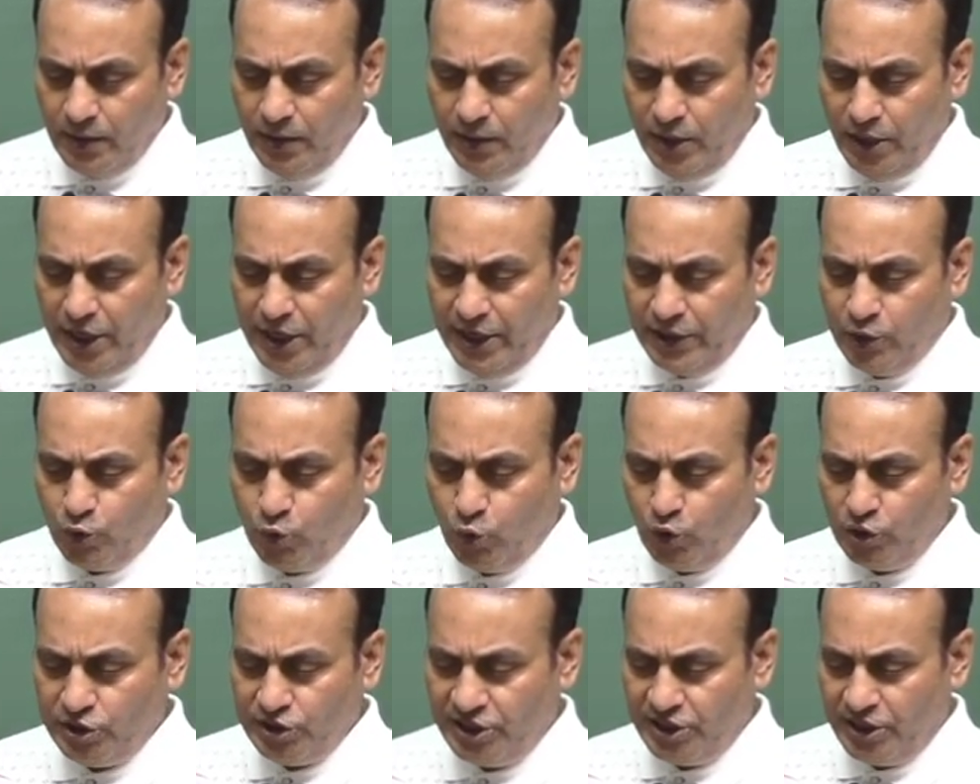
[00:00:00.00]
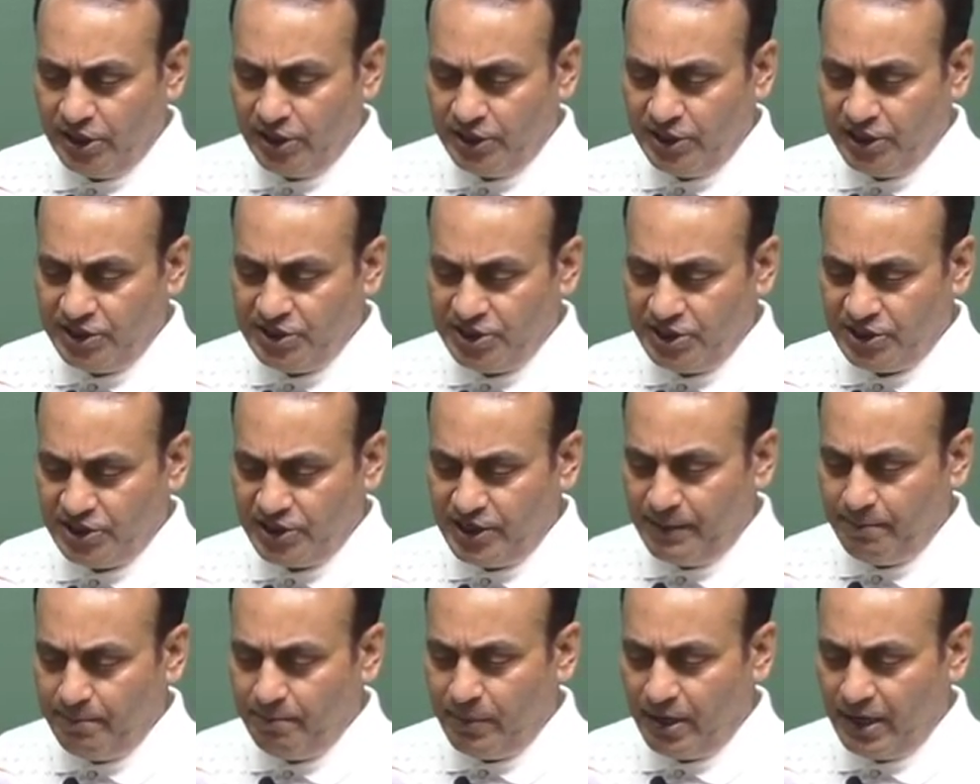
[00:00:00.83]
A 2-digit
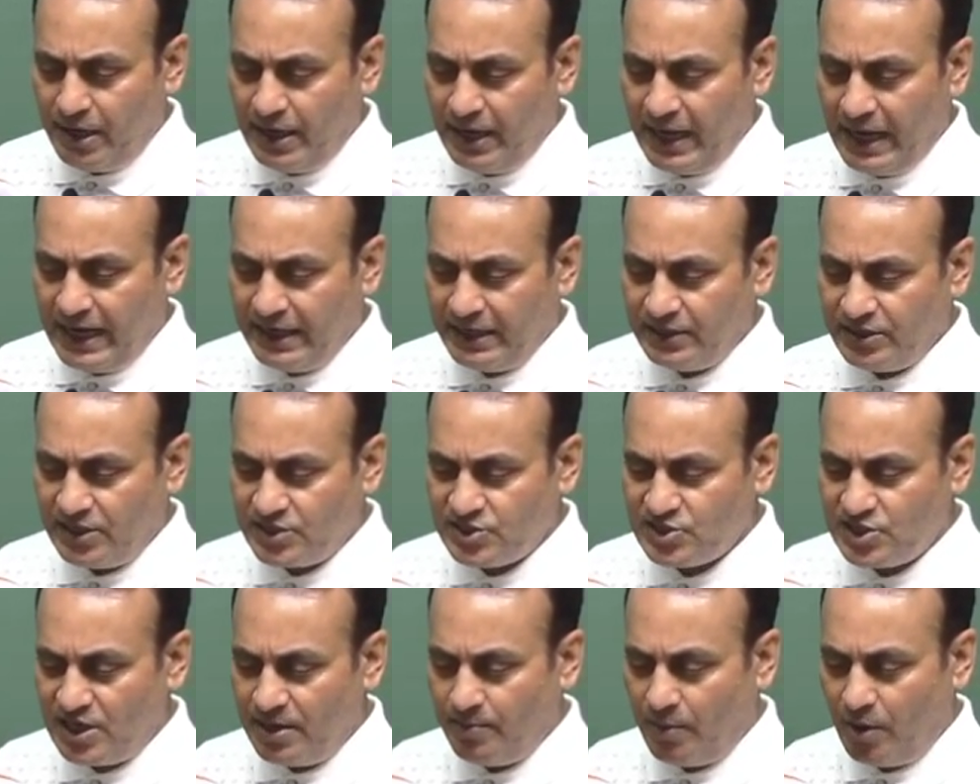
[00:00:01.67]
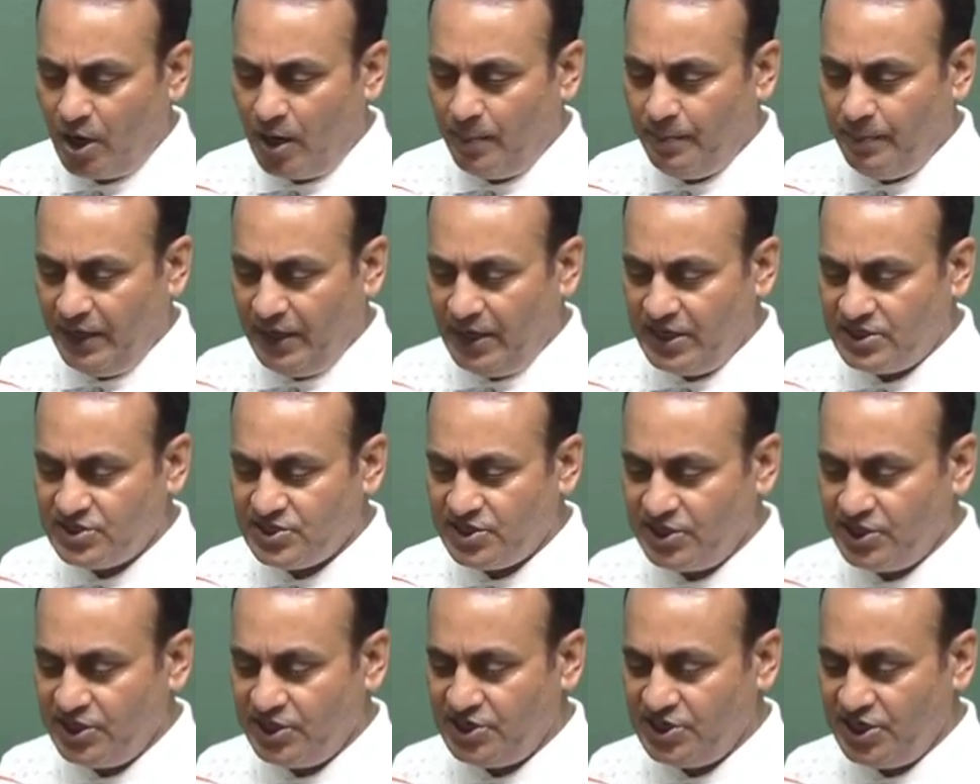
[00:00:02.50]
number and the sum of its
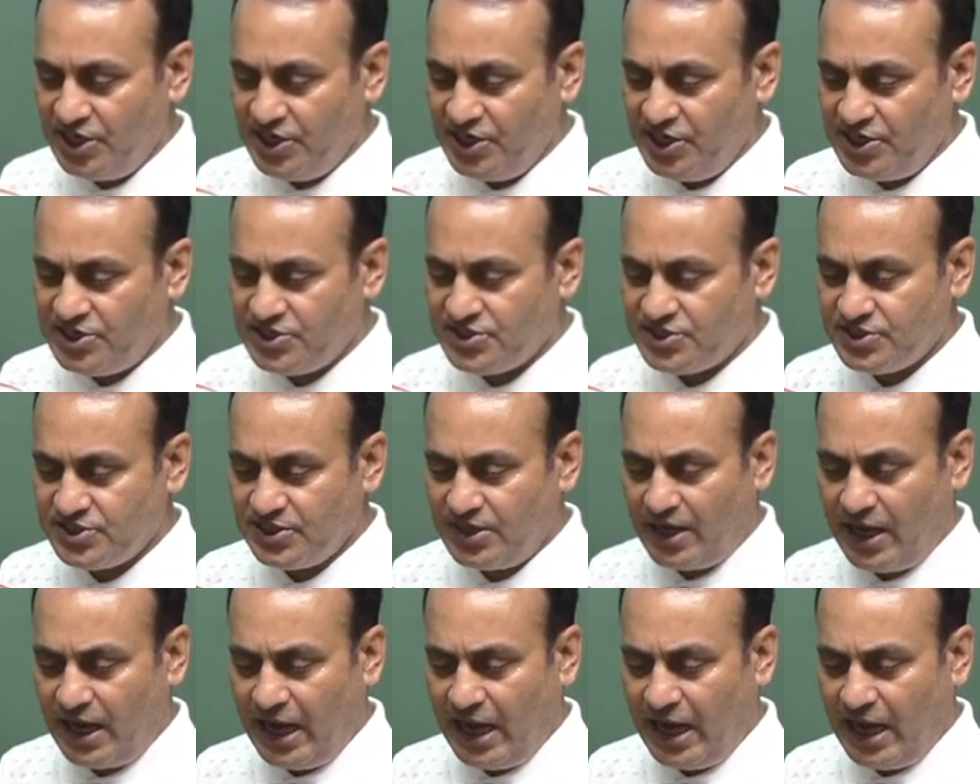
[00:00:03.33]
digits